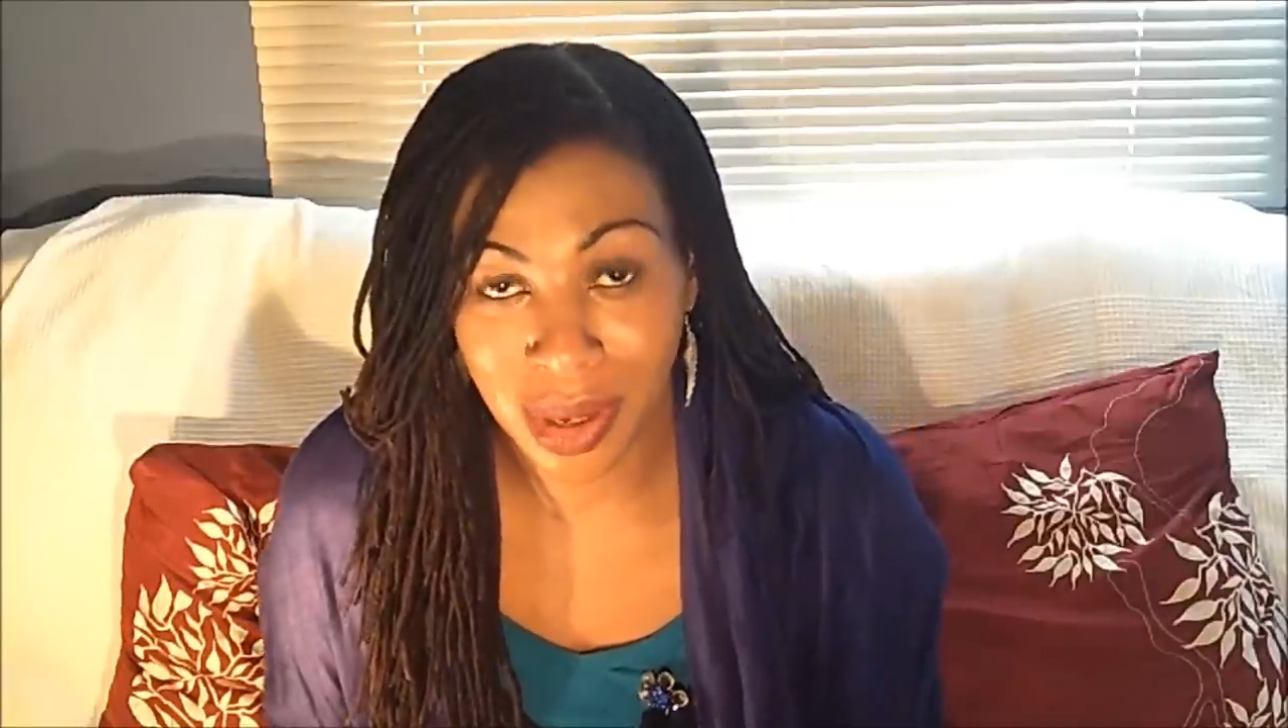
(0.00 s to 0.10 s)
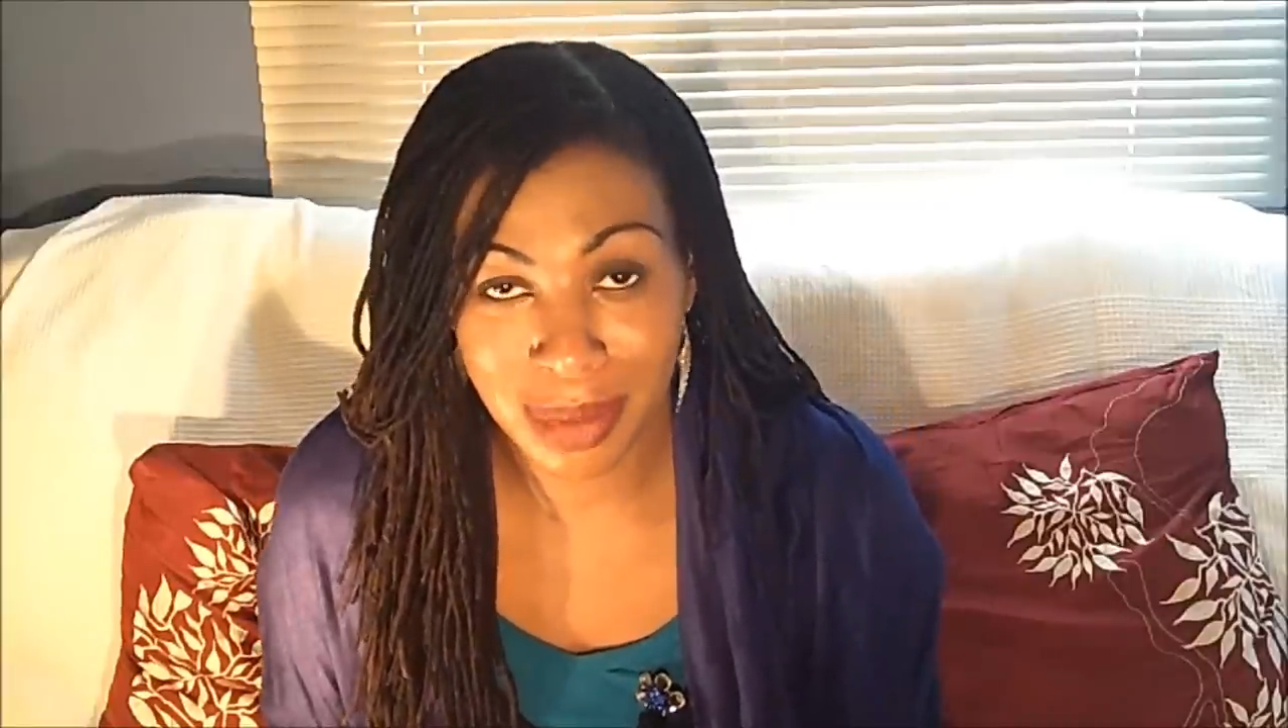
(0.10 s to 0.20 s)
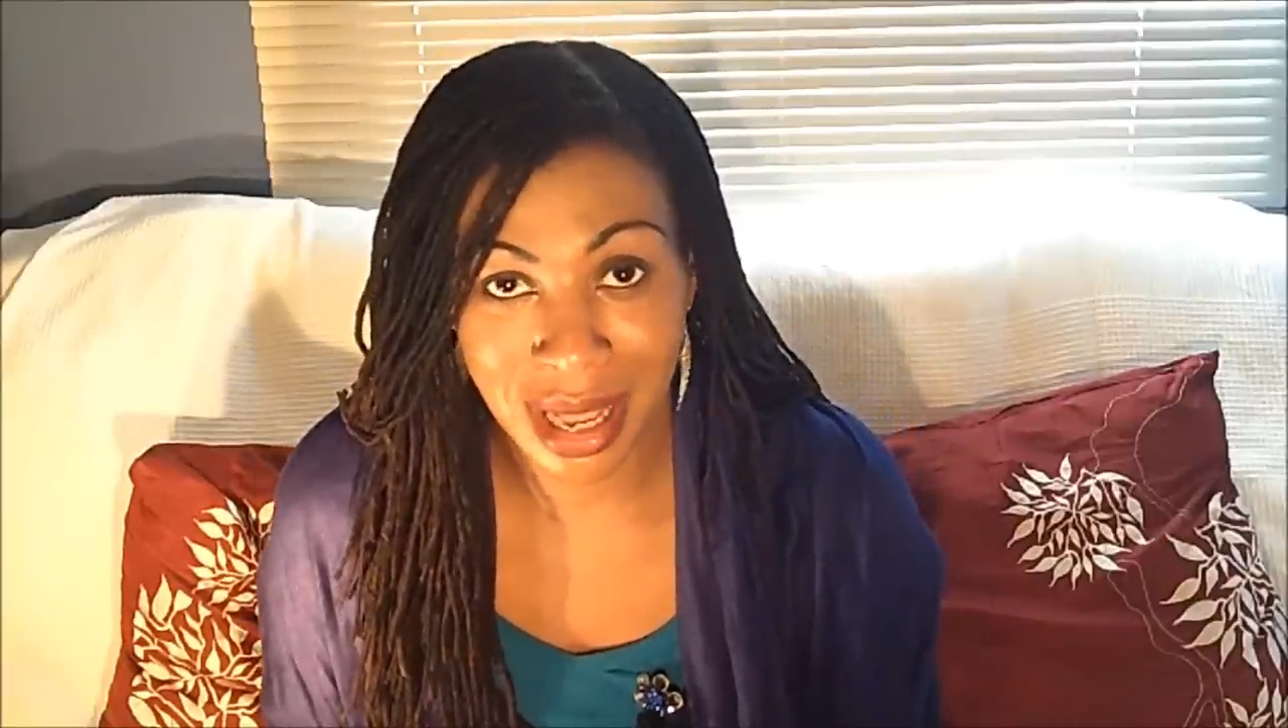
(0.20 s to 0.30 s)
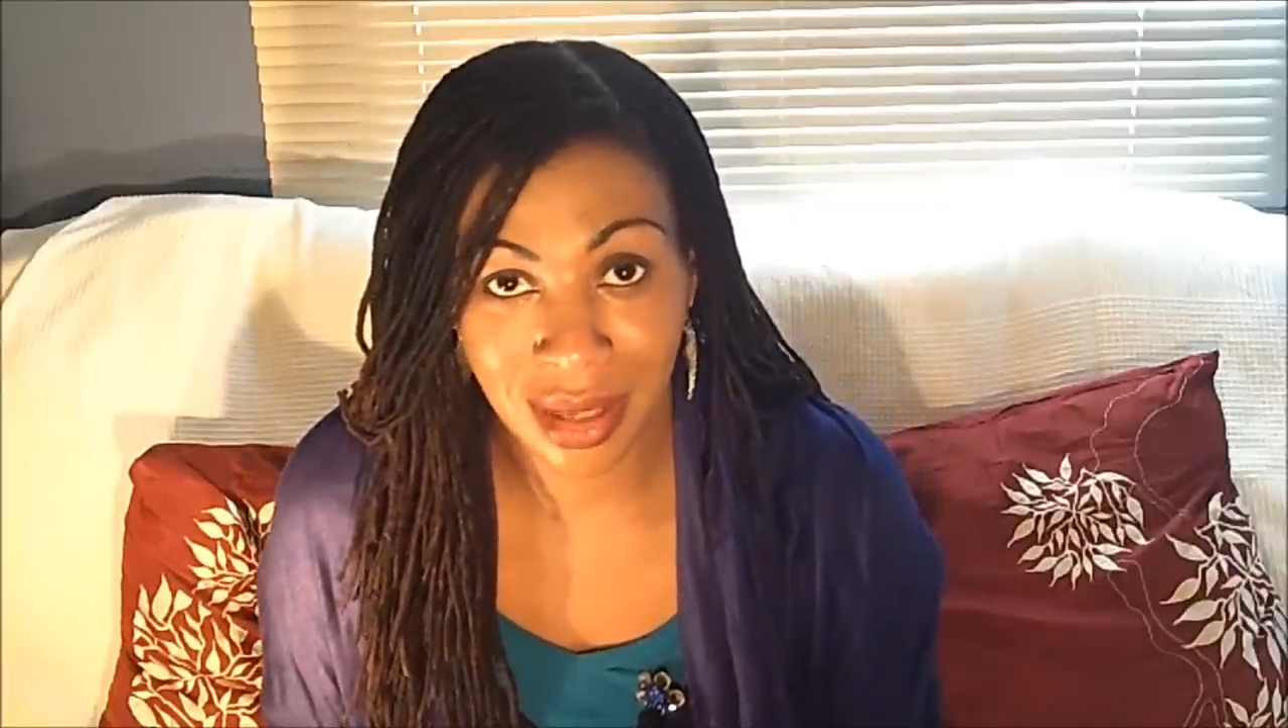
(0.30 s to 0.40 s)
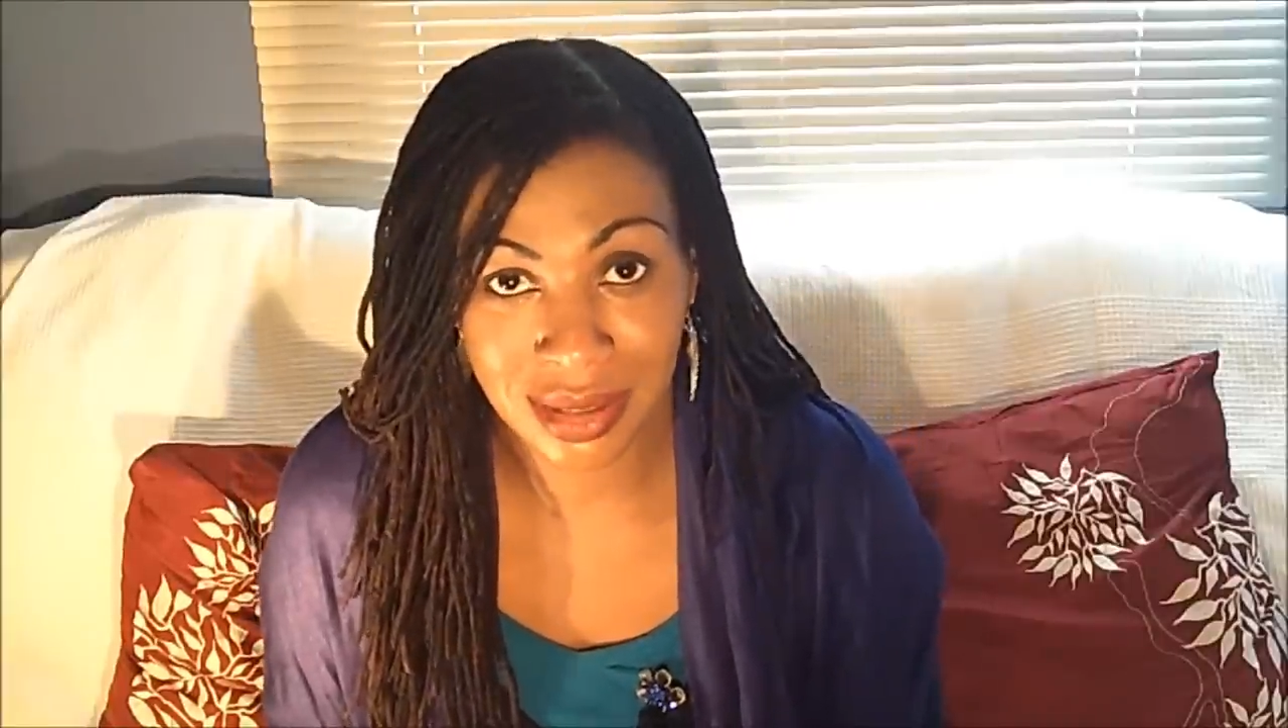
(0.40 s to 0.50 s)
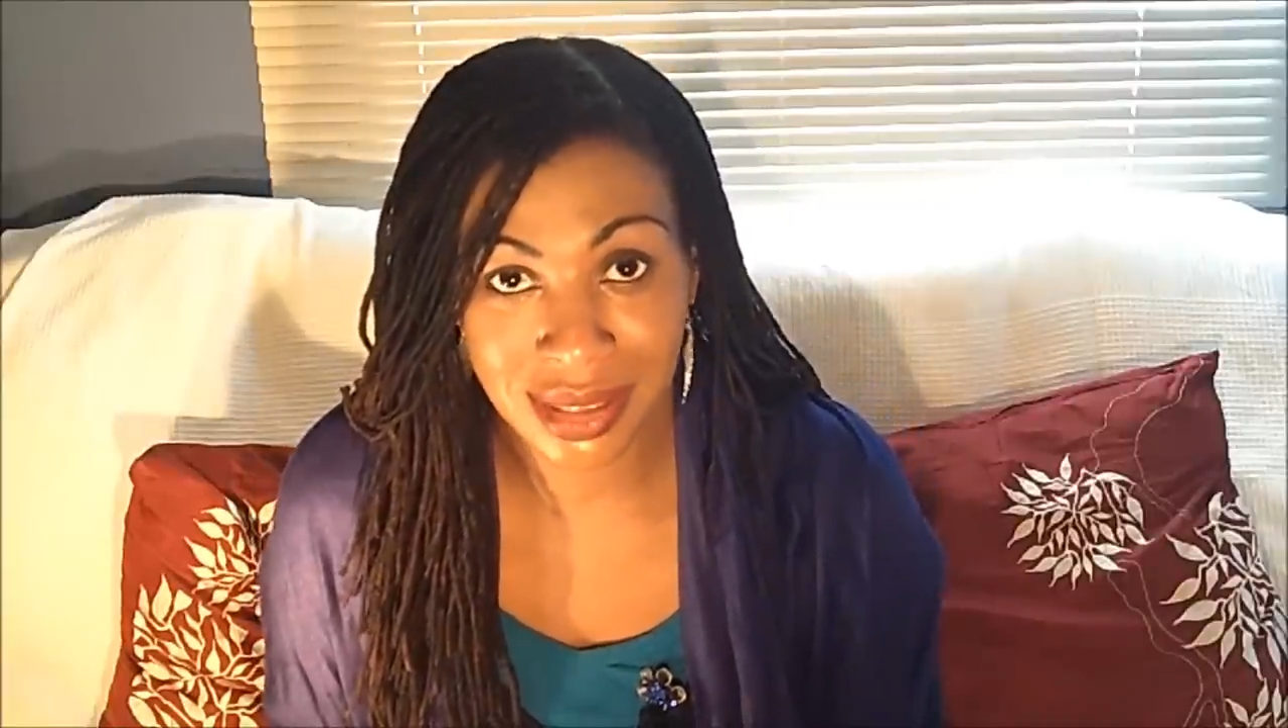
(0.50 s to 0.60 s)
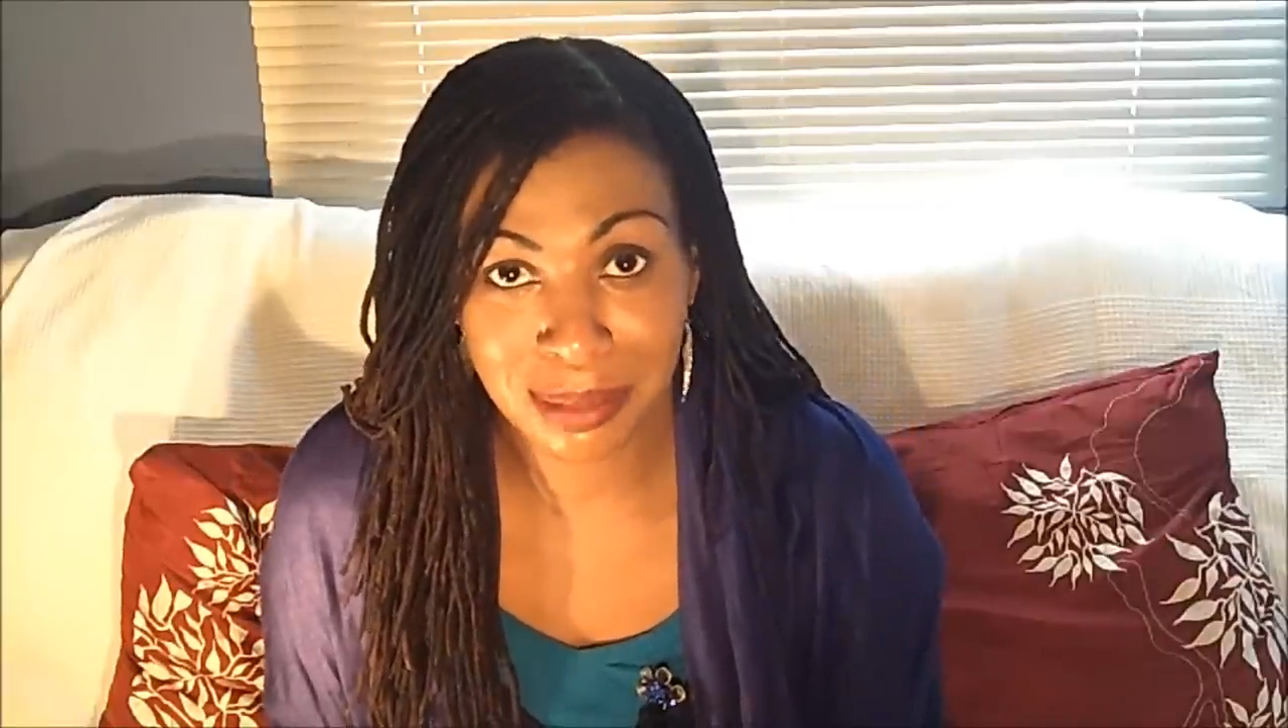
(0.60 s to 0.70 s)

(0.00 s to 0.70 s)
about